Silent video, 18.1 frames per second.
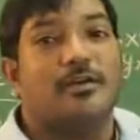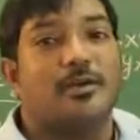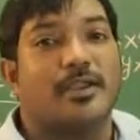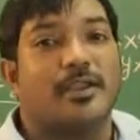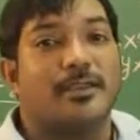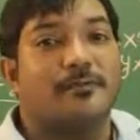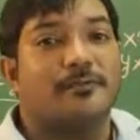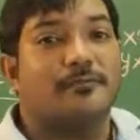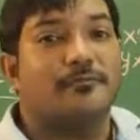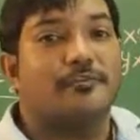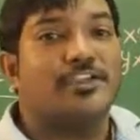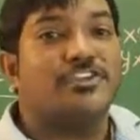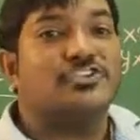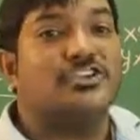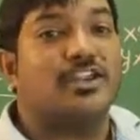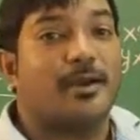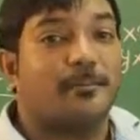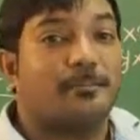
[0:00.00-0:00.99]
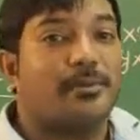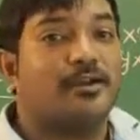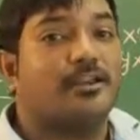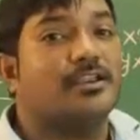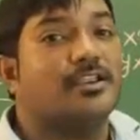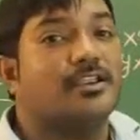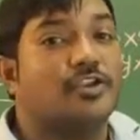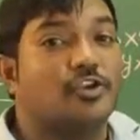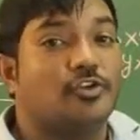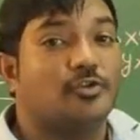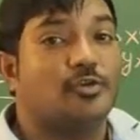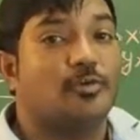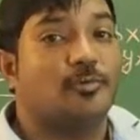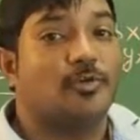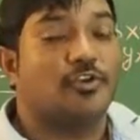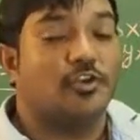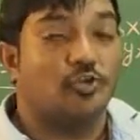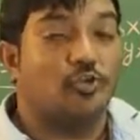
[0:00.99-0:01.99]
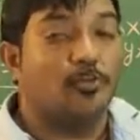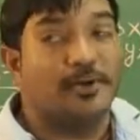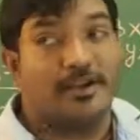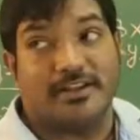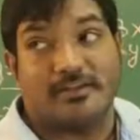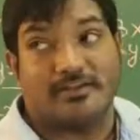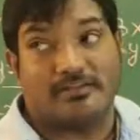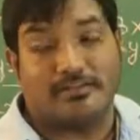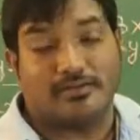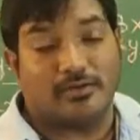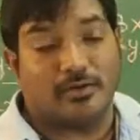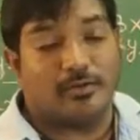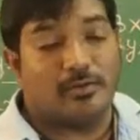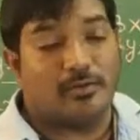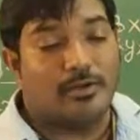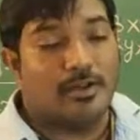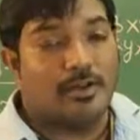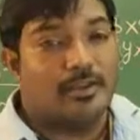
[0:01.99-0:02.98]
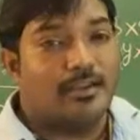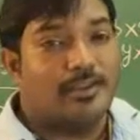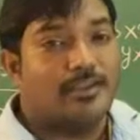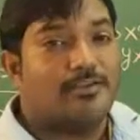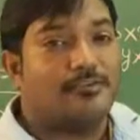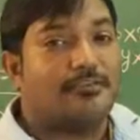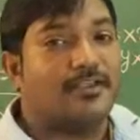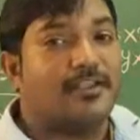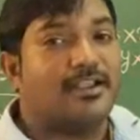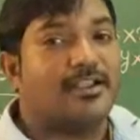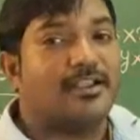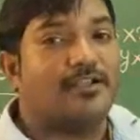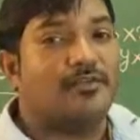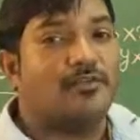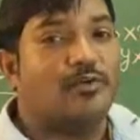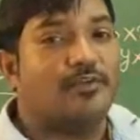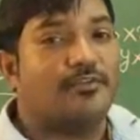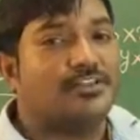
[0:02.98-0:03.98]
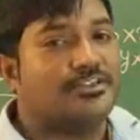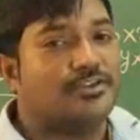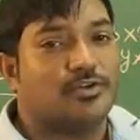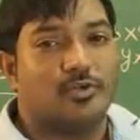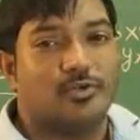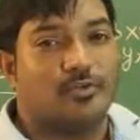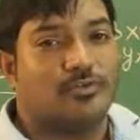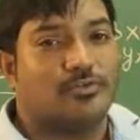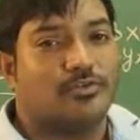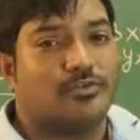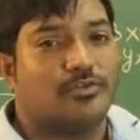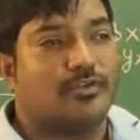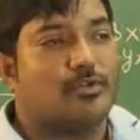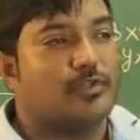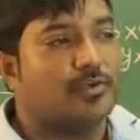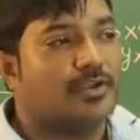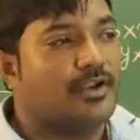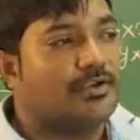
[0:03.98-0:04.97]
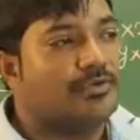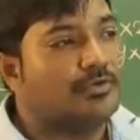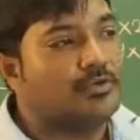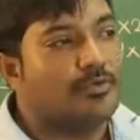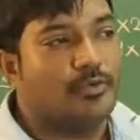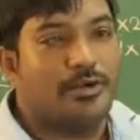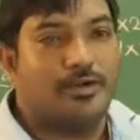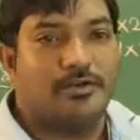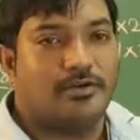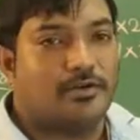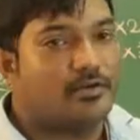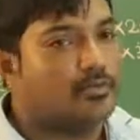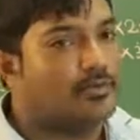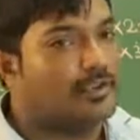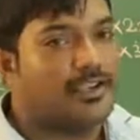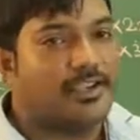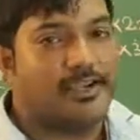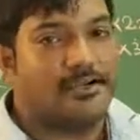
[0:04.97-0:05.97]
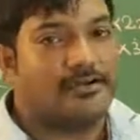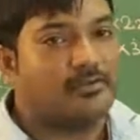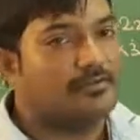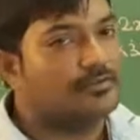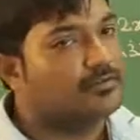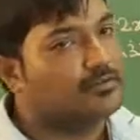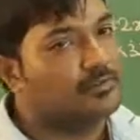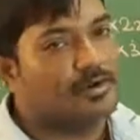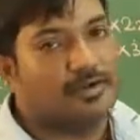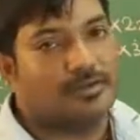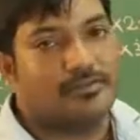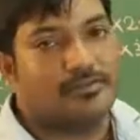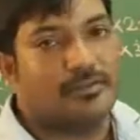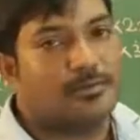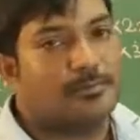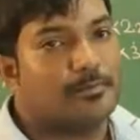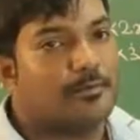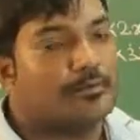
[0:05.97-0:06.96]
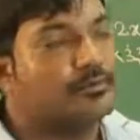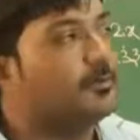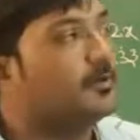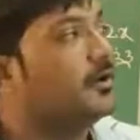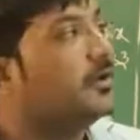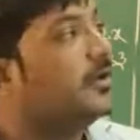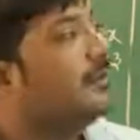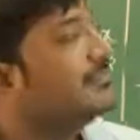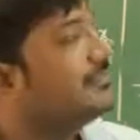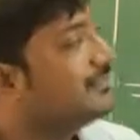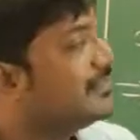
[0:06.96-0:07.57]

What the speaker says: Okay, which number cube it is? So if I go with 2, so 2 into 2 into 2, 8. So it is not possible.